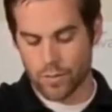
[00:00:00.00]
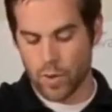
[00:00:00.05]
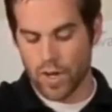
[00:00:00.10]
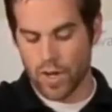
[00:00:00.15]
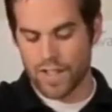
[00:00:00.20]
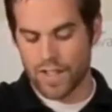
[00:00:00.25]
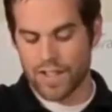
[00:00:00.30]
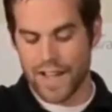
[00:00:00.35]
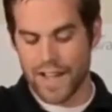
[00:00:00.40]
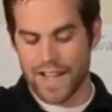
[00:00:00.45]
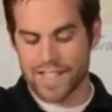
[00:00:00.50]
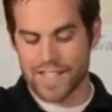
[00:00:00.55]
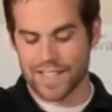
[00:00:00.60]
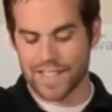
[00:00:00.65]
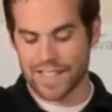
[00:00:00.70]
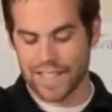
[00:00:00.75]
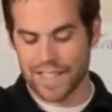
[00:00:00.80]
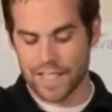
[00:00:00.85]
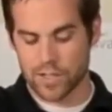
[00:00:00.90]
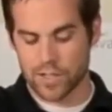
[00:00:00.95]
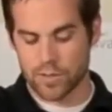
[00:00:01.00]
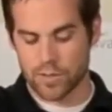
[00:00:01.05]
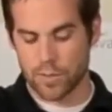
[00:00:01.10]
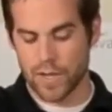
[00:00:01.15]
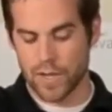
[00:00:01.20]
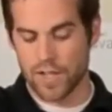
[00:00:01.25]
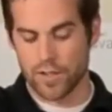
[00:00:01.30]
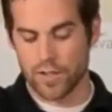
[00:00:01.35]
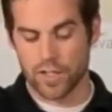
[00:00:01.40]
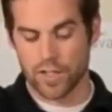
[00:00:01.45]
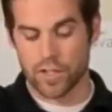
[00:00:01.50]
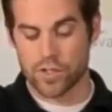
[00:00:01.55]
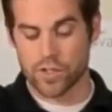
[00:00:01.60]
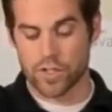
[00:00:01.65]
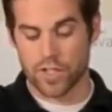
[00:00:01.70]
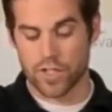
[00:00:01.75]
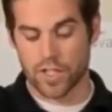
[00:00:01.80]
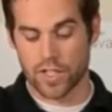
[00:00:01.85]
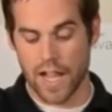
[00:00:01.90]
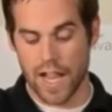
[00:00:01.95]
one nice clean spray. You can use
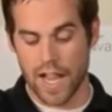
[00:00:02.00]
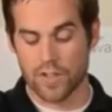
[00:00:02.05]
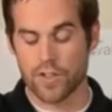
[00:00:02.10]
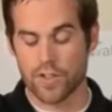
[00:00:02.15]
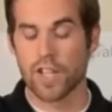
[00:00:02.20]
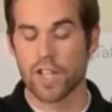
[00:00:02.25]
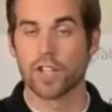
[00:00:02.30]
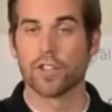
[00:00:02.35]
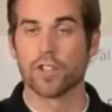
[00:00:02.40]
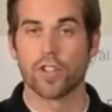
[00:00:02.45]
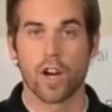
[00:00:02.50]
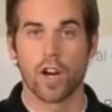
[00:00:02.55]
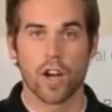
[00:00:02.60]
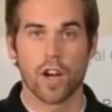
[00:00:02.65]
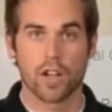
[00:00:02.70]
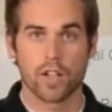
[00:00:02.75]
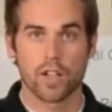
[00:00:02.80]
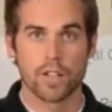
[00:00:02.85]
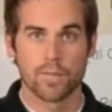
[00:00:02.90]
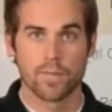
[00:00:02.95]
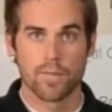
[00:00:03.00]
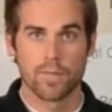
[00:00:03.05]
it to hydrate your dog.